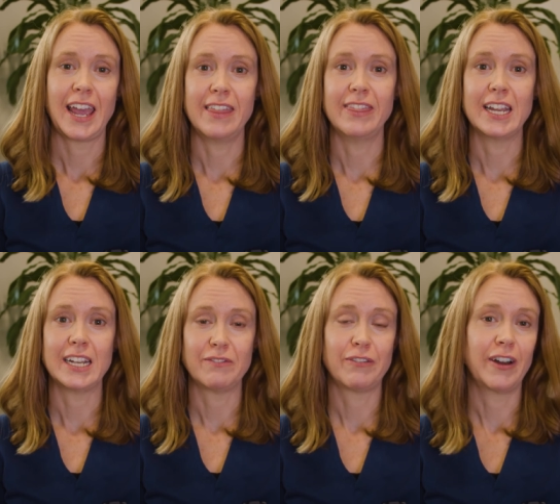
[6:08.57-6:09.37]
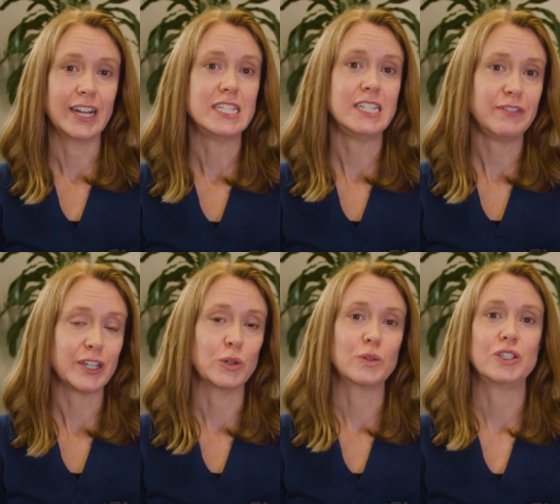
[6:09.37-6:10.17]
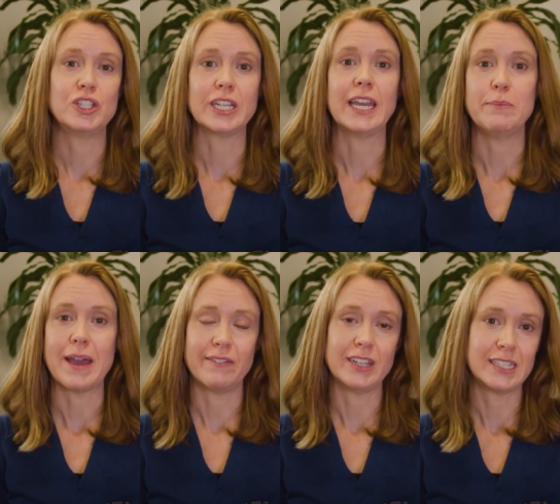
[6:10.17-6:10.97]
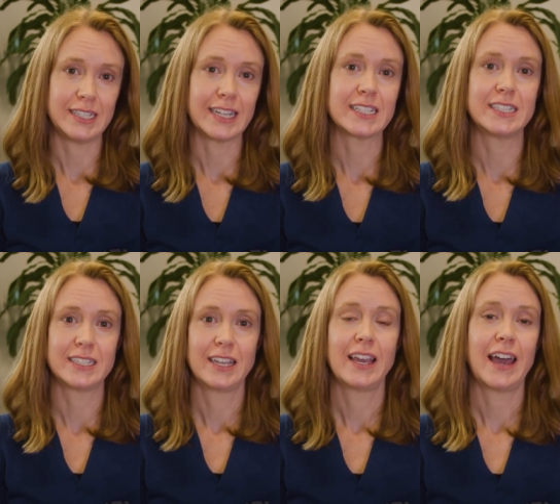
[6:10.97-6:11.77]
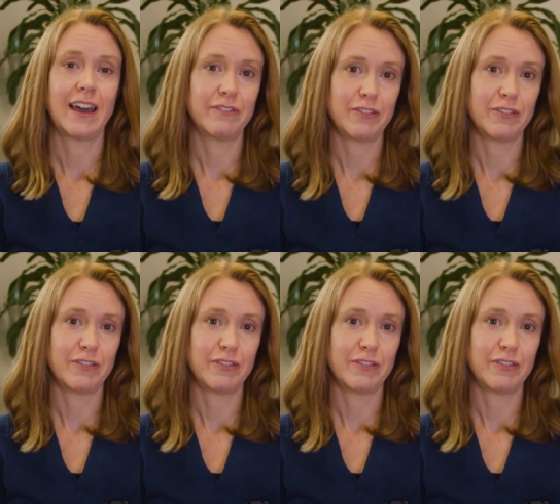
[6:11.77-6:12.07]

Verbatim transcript: and they find it difficult to keep having sex uh,